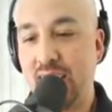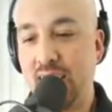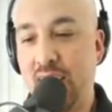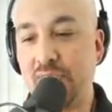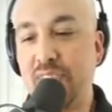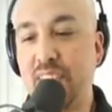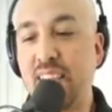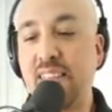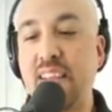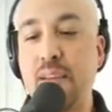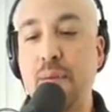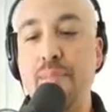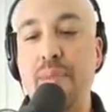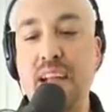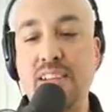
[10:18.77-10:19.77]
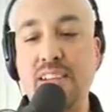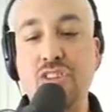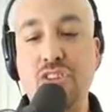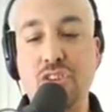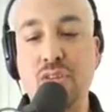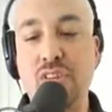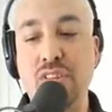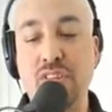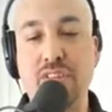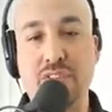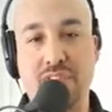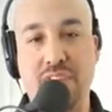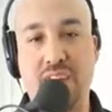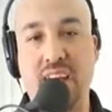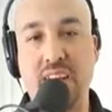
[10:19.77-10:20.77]
I think that the magnitude of this
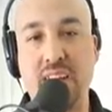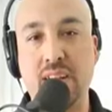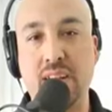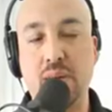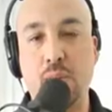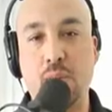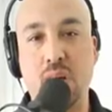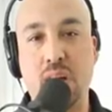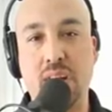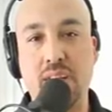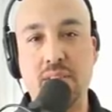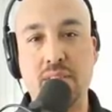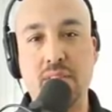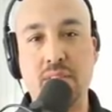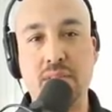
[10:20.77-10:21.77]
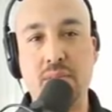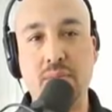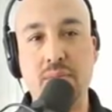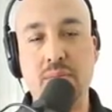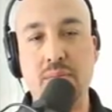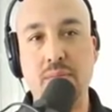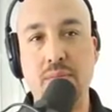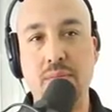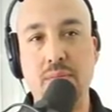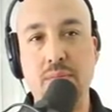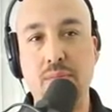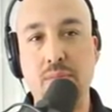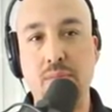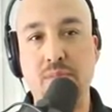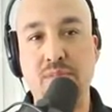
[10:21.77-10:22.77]
fight was
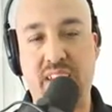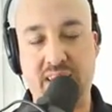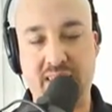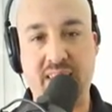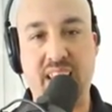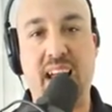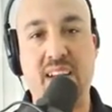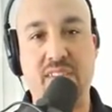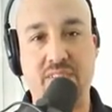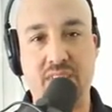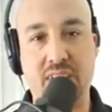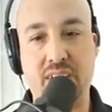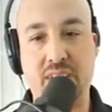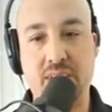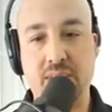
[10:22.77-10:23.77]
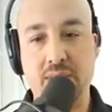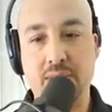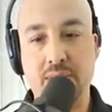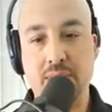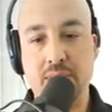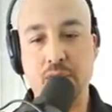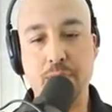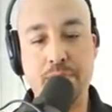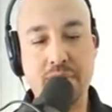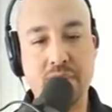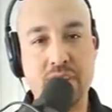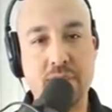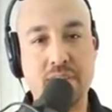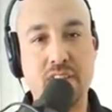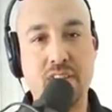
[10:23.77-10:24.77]
fantastic. The build
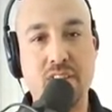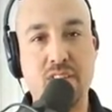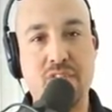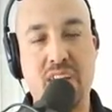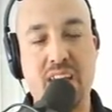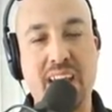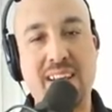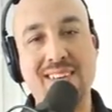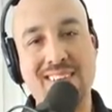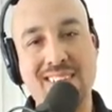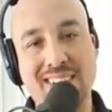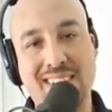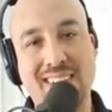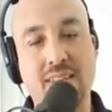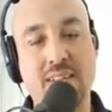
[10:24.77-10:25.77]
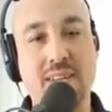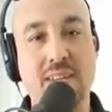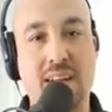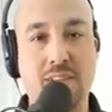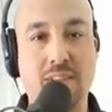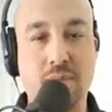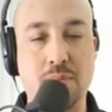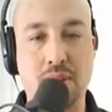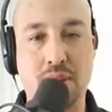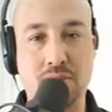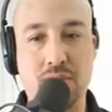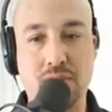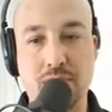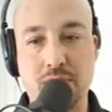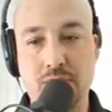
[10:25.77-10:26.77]
up to this fight, not so
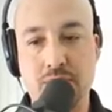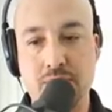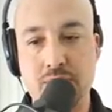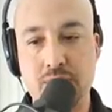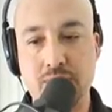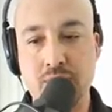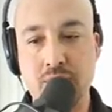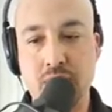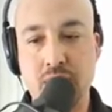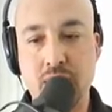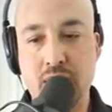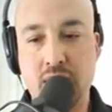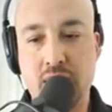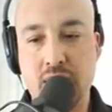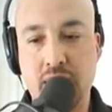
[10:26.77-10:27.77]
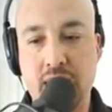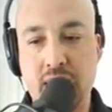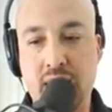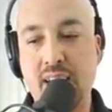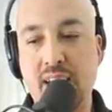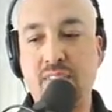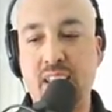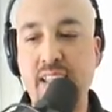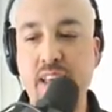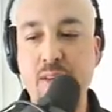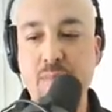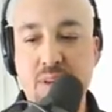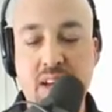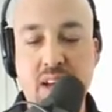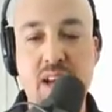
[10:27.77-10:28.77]
much. And I say that
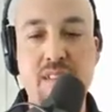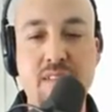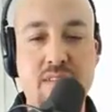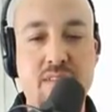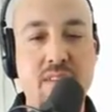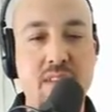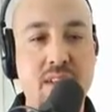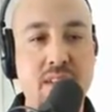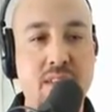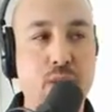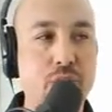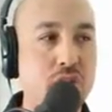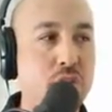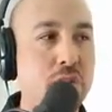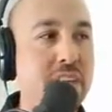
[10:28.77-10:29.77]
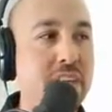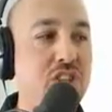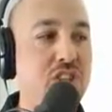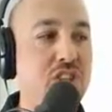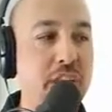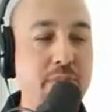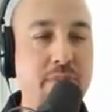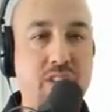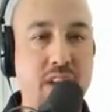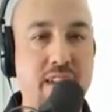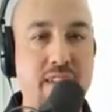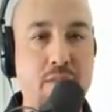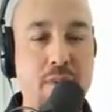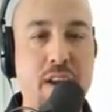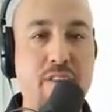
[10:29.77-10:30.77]
because there were so many cheap
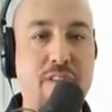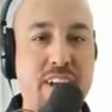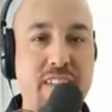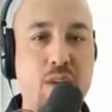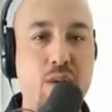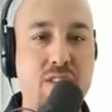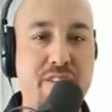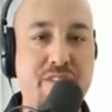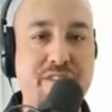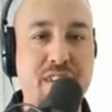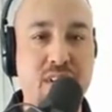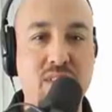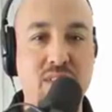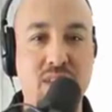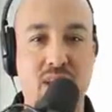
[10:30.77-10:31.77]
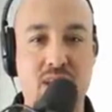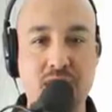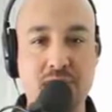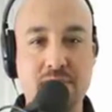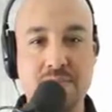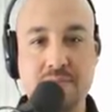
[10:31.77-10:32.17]
shots. Matter of fact, there was a photo.